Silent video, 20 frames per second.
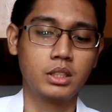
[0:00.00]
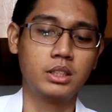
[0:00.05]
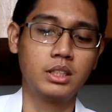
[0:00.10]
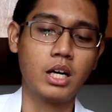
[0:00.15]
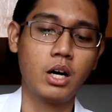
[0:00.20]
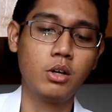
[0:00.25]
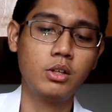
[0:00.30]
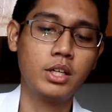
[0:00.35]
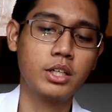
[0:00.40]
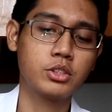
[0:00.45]

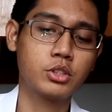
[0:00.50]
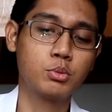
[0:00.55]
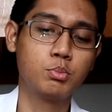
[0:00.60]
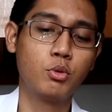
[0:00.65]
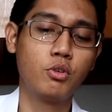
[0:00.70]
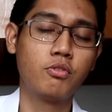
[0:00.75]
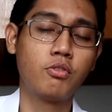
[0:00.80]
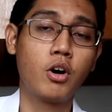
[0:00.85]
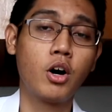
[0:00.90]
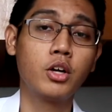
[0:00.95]
Now let's
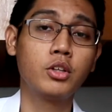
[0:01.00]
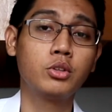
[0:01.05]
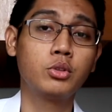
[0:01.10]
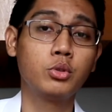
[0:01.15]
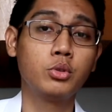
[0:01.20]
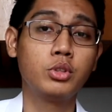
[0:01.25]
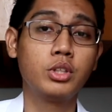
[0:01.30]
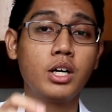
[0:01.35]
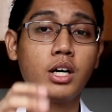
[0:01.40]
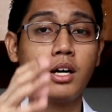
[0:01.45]
move on
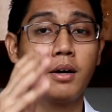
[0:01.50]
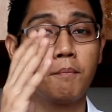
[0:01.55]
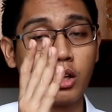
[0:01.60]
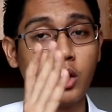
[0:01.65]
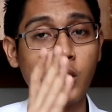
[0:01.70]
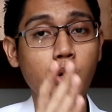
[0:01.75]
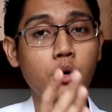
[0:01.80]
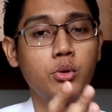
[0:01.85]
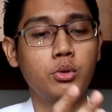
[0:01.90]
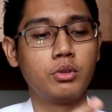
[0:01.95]
to the
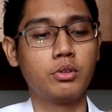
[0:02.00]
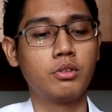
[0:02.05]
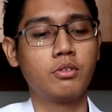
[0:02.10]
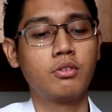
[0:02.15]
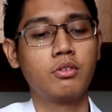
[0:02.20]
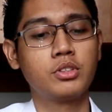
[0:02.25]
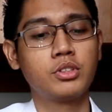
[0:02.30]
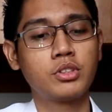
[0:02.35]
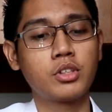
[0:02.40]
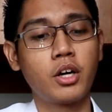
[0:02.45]
clone,
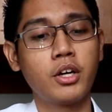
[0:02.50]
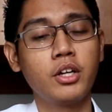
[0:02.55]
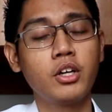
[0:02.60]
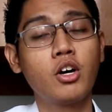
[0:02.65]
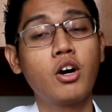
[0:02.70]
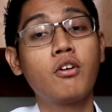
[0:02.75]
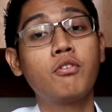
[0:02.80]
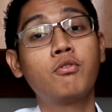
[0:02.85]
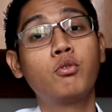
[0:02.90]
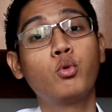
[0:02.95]
starting
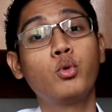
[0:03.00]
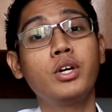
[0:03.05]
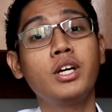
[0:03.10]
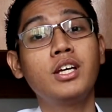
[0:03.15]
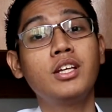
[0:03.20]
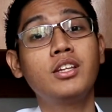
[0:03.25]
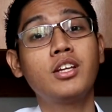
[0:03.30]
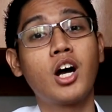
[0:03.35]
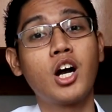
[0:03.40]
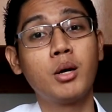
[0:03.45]
off
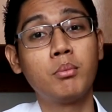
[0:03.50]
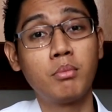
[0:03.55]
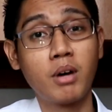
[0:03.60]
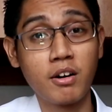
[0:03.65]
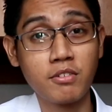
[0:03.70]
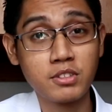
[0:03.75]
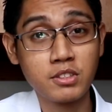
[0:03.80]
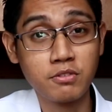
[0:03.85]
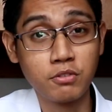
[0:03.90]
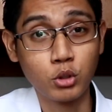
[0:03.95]
with
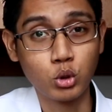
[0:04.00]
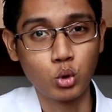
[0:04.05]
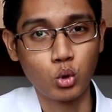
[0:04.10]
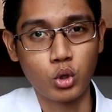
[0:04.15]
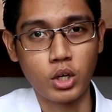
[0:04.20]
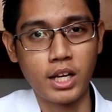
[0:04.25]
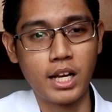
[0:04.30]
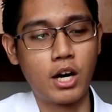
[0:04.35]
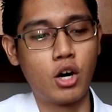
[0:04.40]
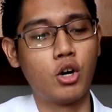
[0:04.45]
Armaf's
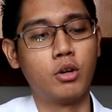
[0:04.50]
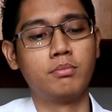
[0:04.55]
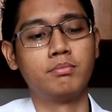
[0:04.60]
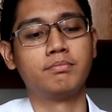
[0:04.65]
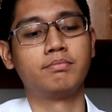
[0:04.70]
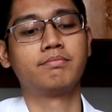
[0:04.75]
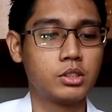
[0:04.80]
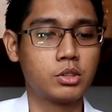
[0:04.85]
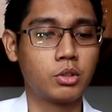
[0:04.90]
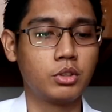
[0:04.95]
Futura La Homme.
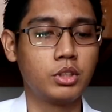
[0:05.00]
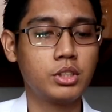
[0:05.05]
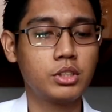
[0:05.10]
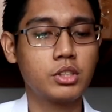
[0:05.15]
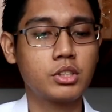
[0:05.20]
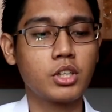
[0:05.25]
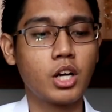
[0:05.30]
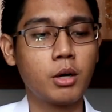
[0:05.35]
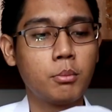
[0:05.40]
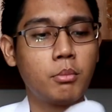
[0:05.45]
So
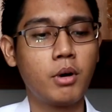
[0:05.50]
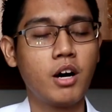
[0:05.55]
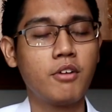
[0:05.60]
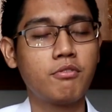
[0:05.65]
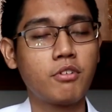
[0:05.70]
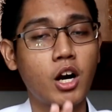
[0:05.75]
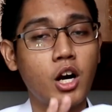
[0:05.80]
this is Armaf.